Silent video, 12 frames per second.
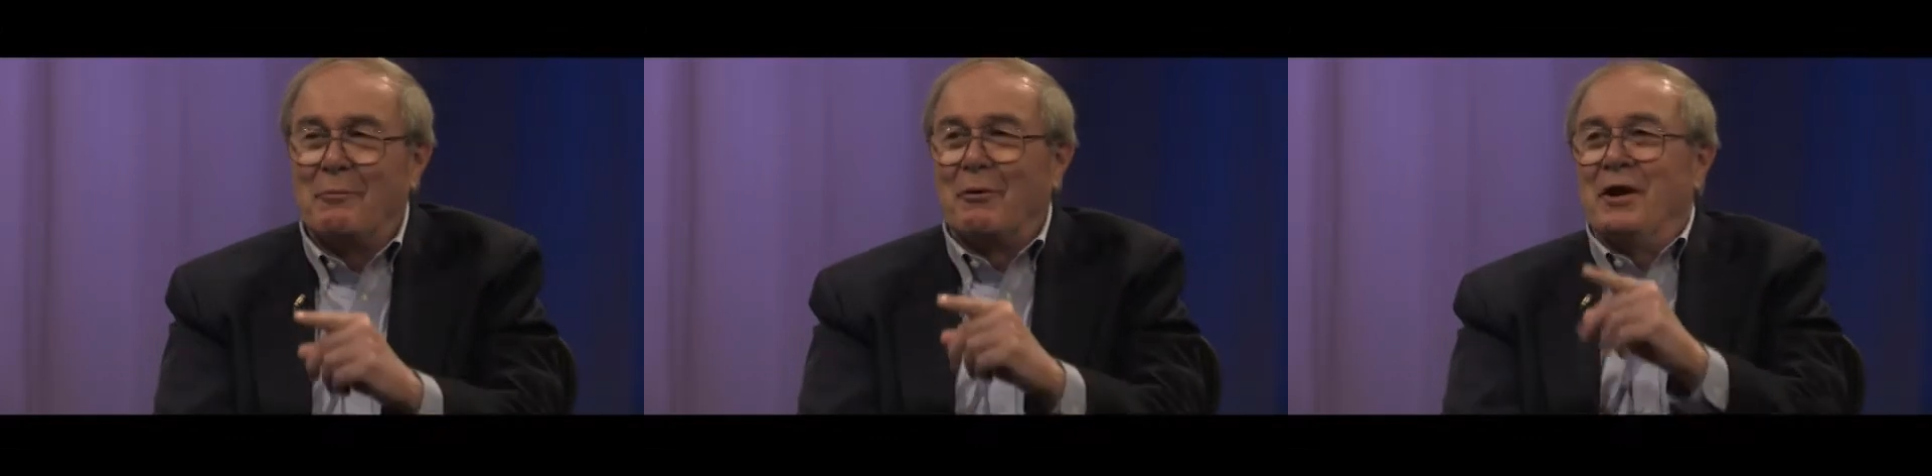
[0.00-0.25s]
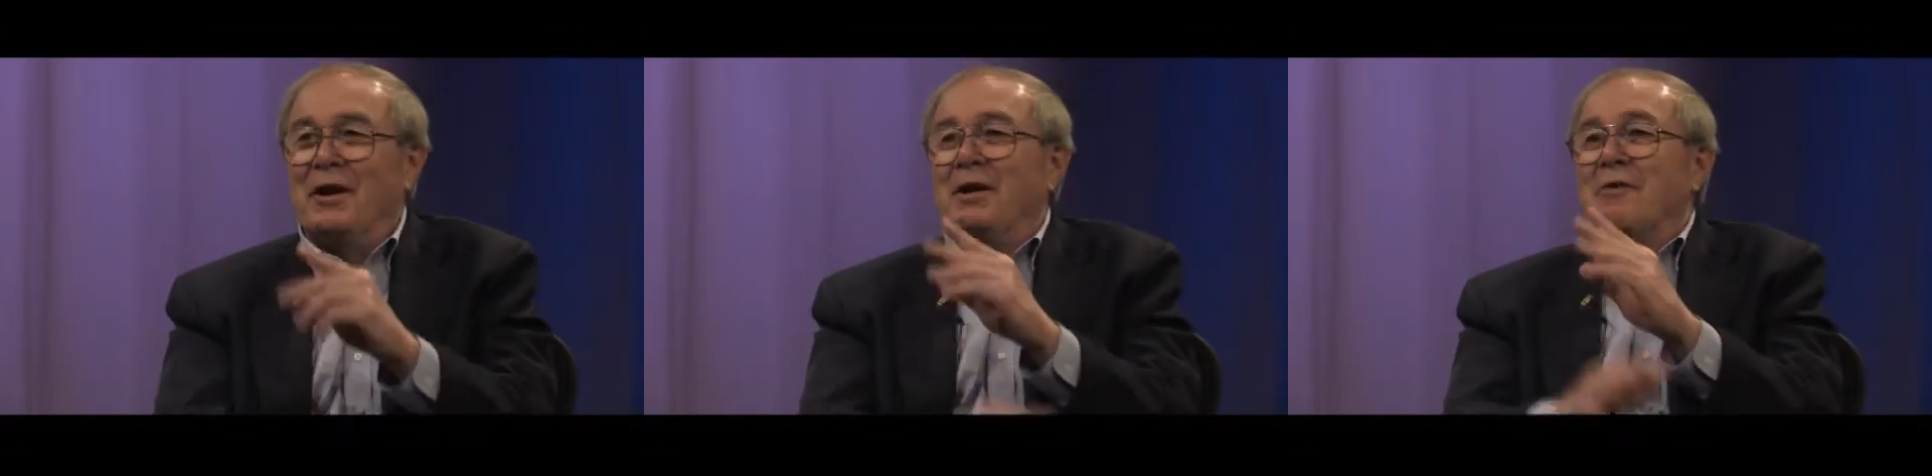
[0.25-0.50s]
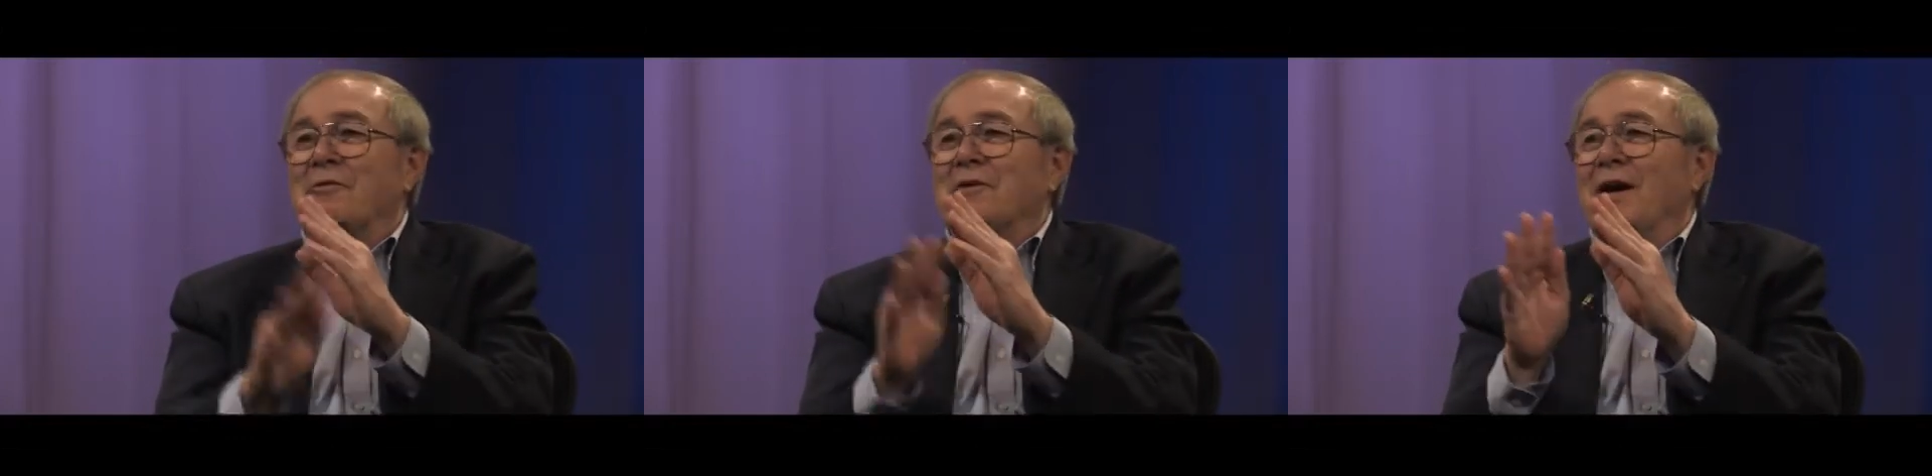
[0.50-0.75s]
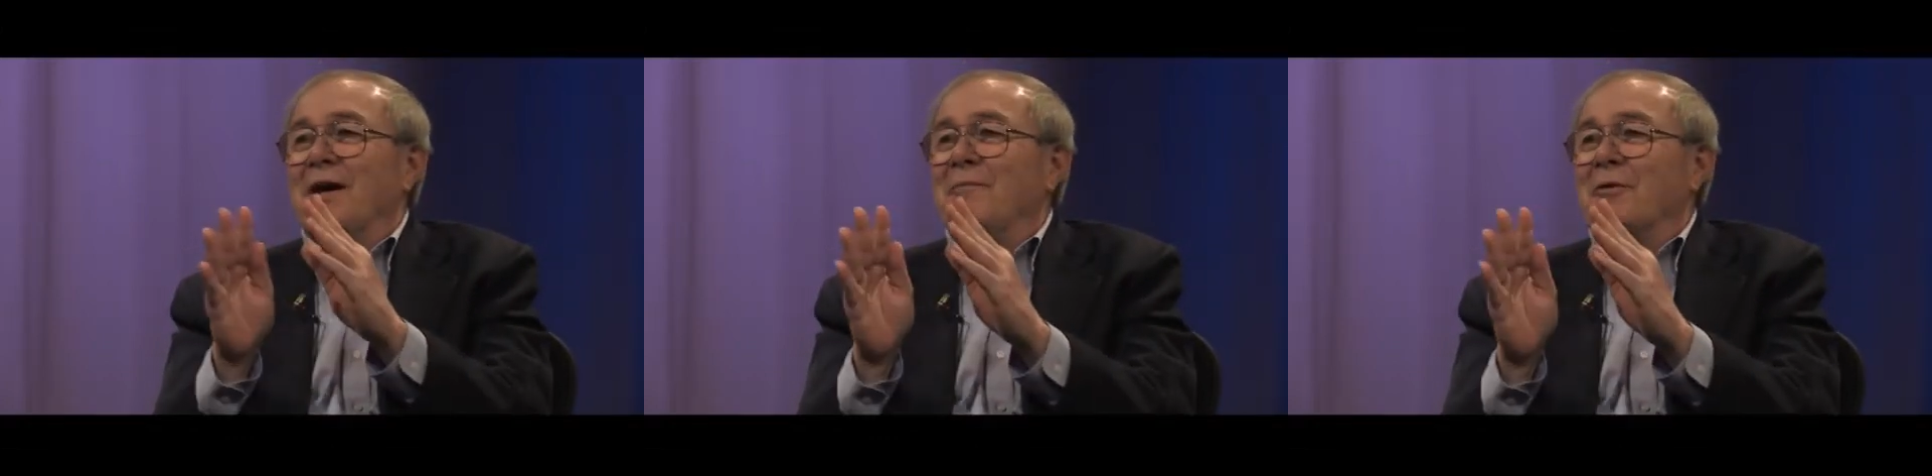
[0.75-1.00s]
any other
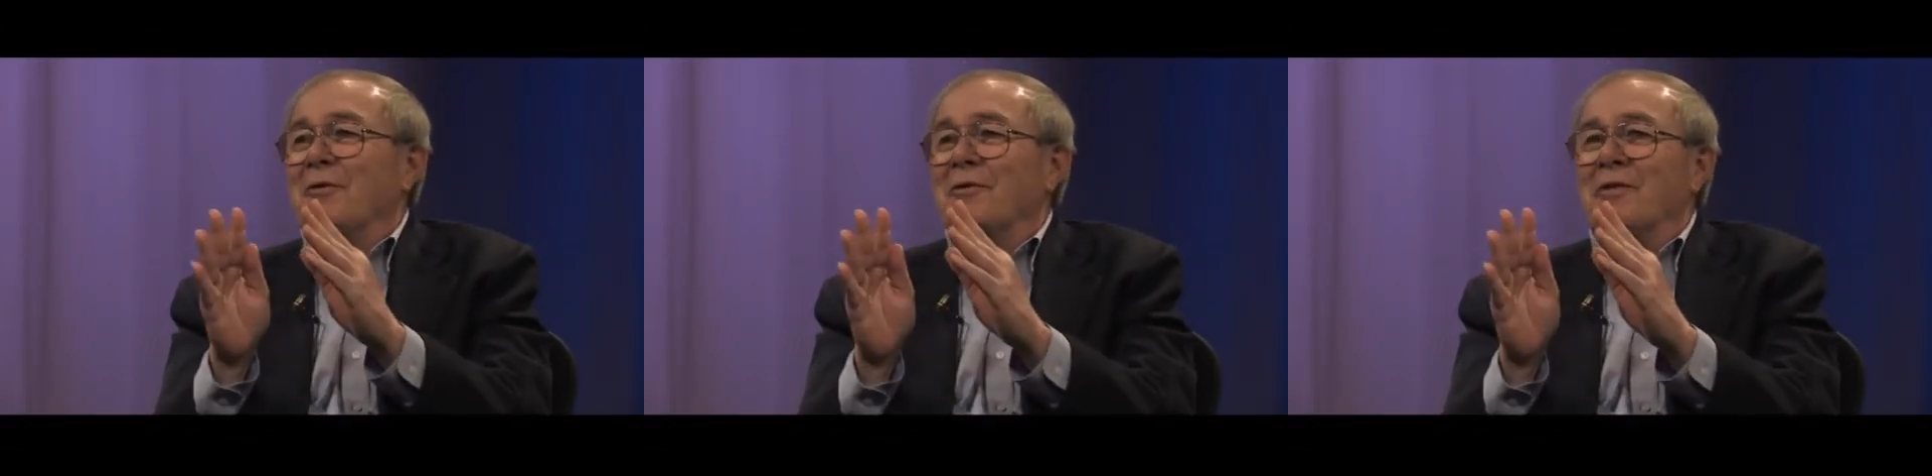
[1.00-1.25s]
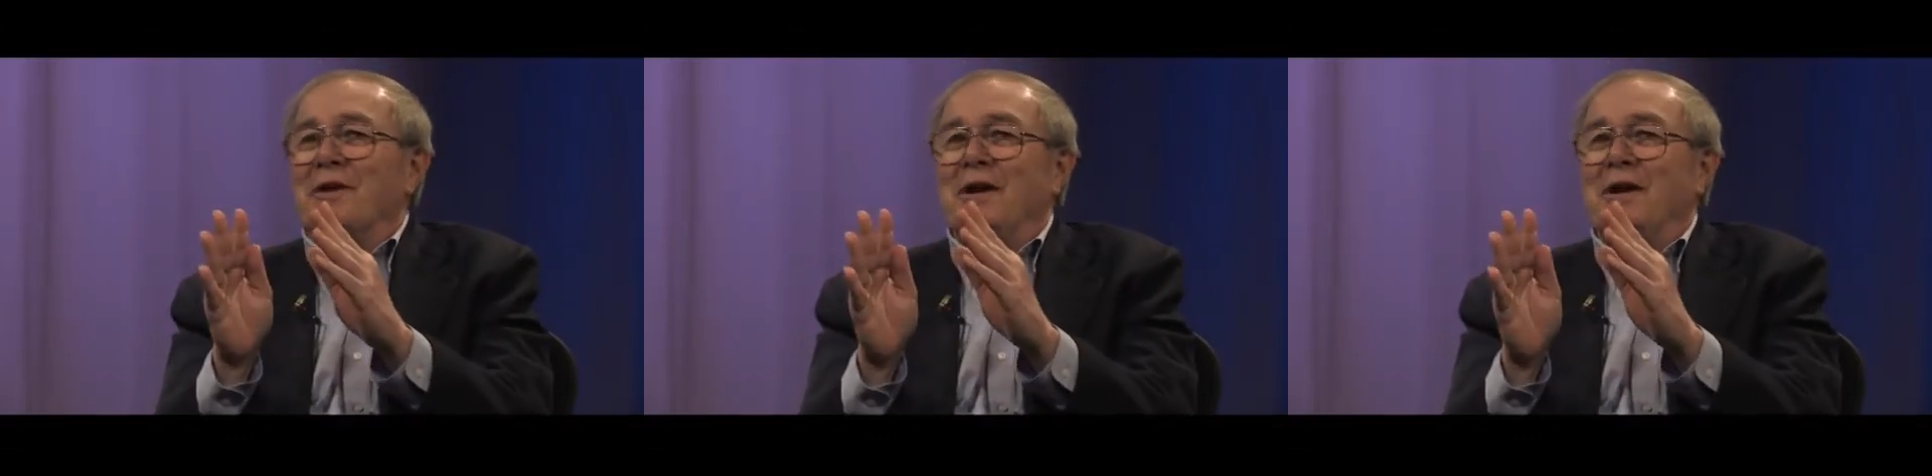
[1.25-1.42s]
time during the day,